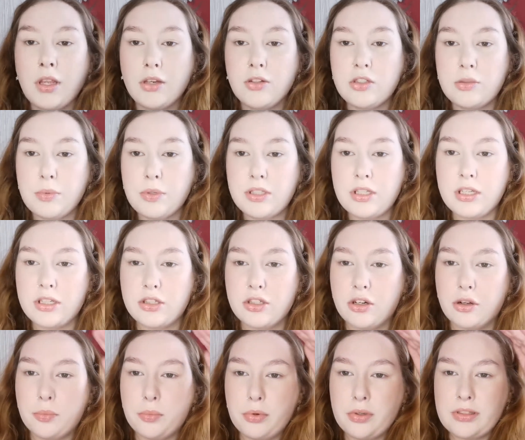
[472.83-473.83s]
Just
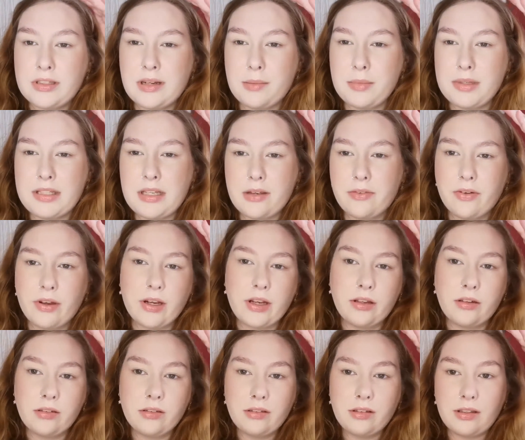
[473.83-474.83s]
position upwards. Let me see if I
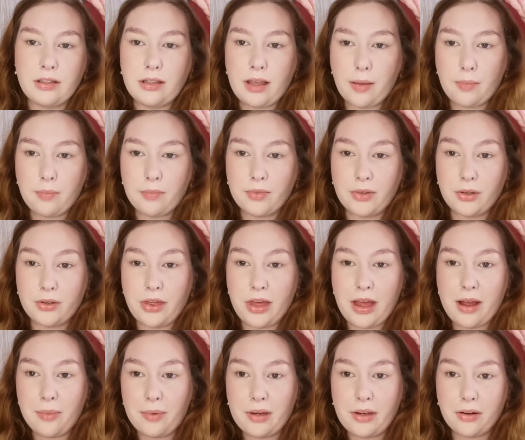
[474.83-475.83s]
can. Yep, look,
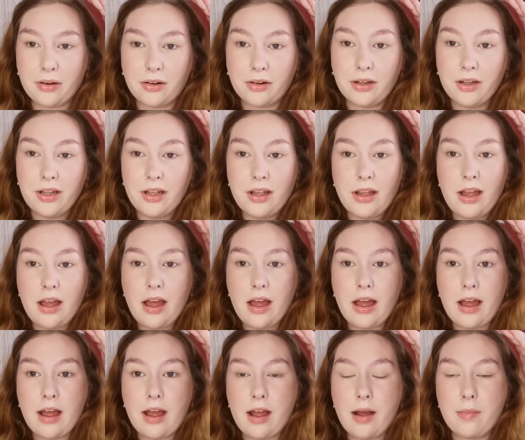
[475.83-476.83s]
there we go.
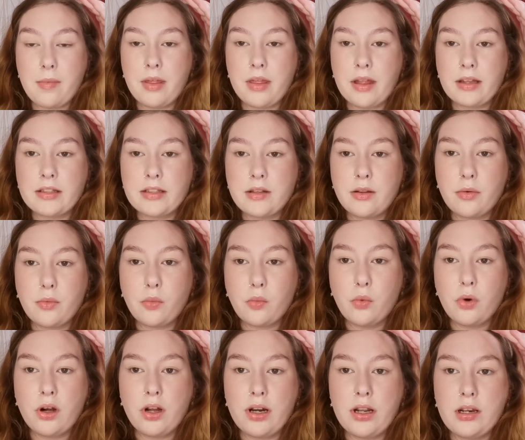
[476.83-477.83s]
That's
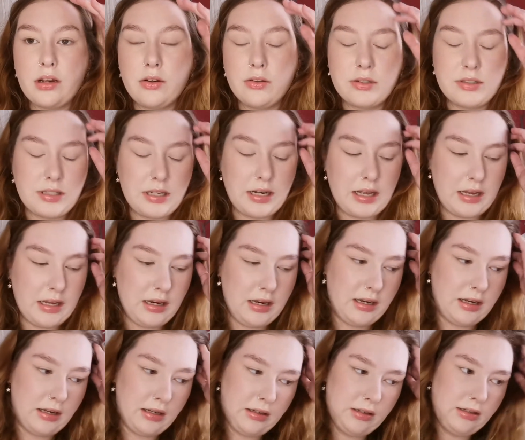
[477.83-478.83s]
what it looks
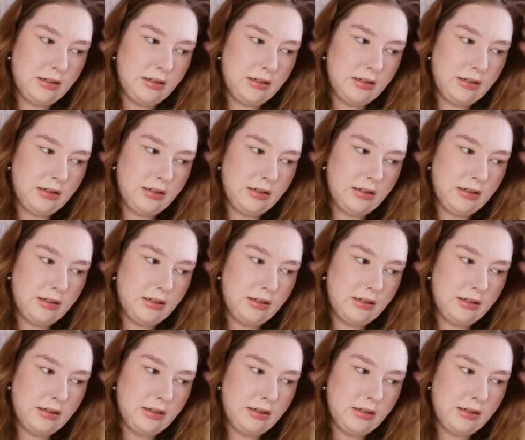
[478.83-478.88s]
like.